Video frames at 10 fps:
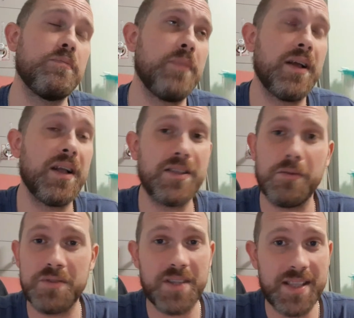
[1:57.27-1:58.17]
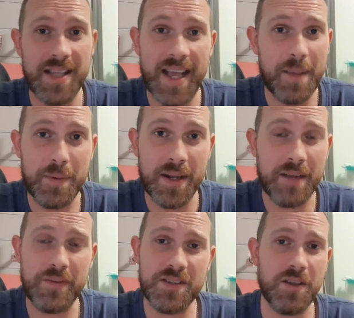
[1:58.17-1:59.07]
But I don't see that happening.
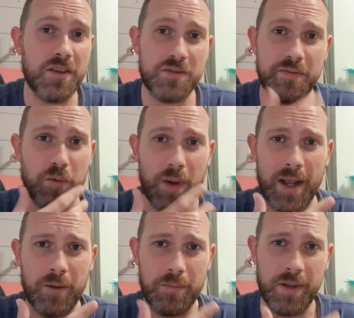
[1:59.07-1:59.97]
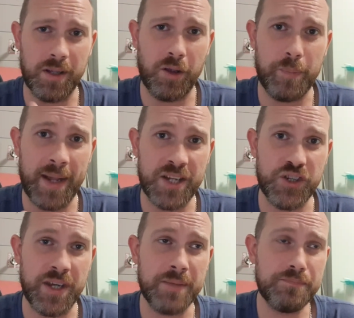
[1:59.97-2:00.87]
If it starts to fall out,
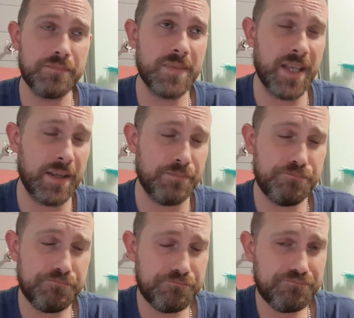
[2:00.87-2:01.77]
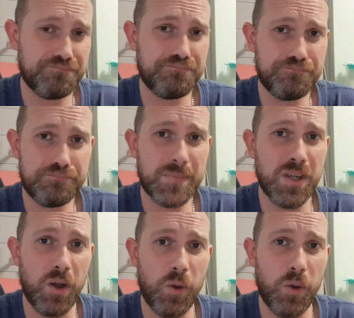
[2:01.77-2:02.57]
patchy, then I